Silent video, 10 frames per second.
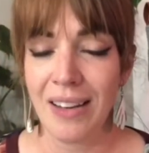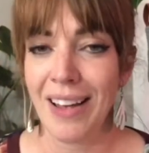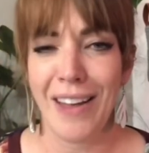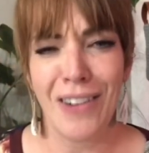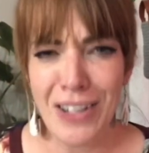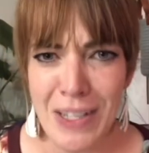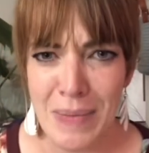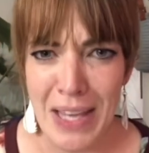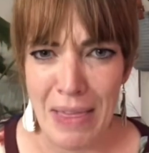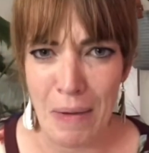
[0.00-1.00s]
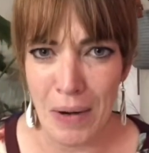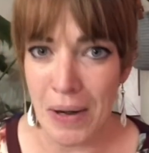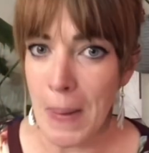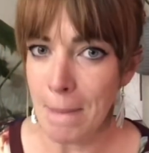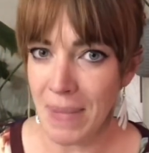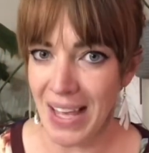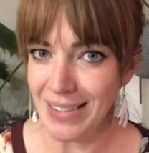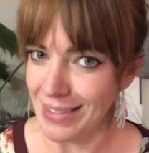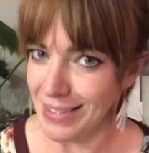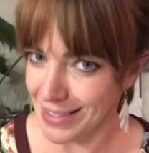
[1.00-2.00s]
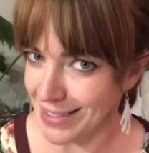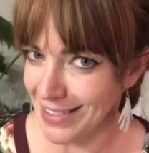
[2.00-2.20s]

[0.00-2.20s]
I have a hard time saying that word, pests.